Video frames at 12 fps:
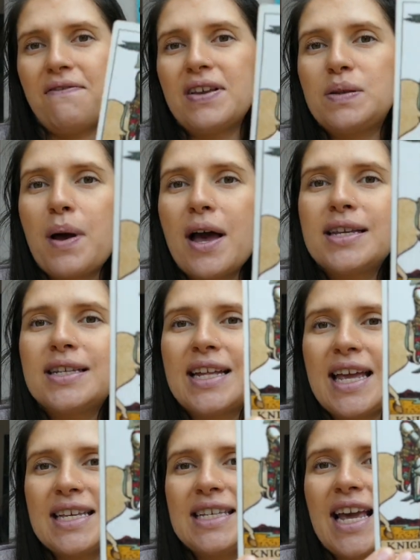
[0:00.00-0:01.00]
This person
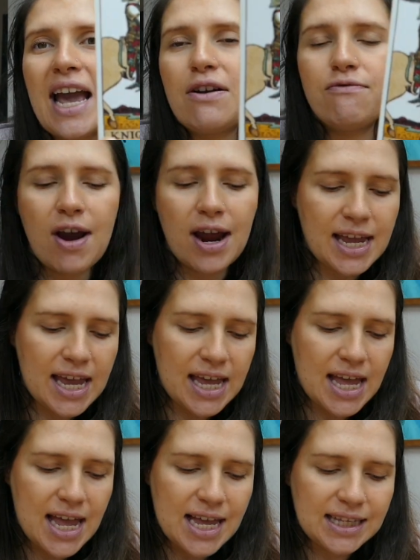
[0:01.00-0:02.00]
is getting
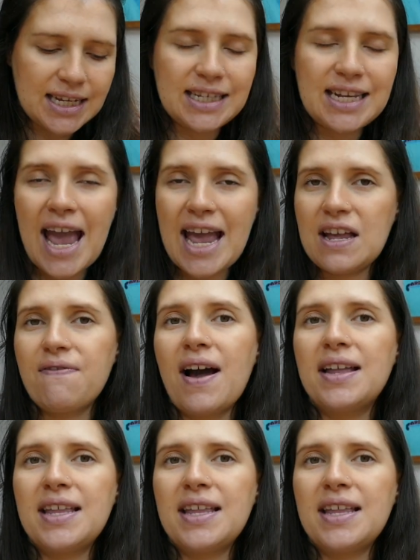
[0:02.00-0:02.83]
ready to take that